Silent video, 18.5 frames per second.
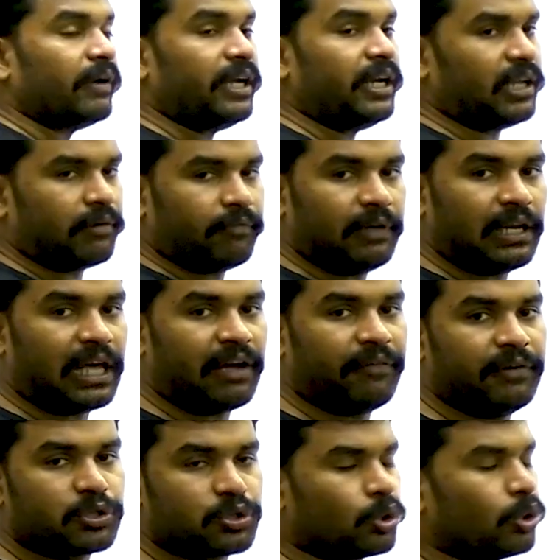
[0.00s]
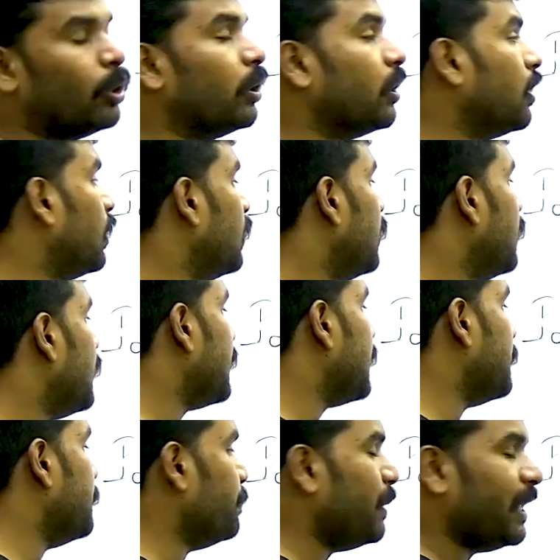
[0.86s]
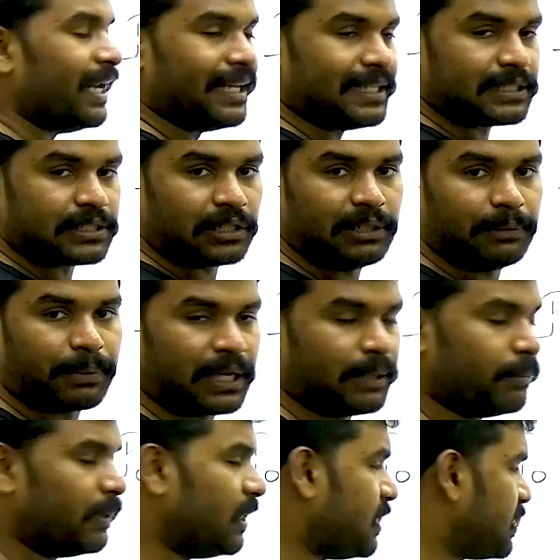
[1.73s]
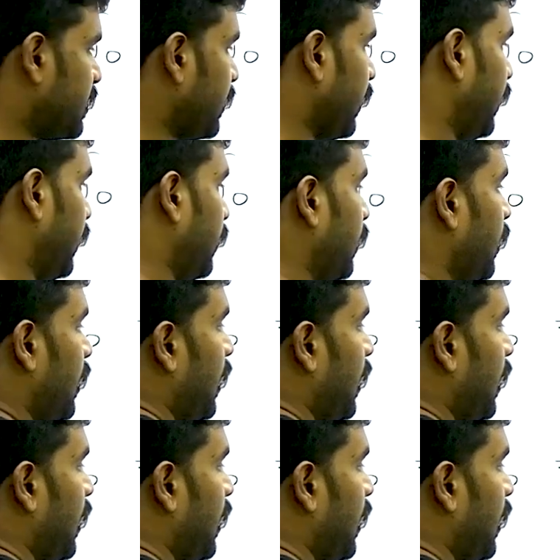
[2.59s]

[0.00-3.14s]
winding will have its own impedance on the primary side.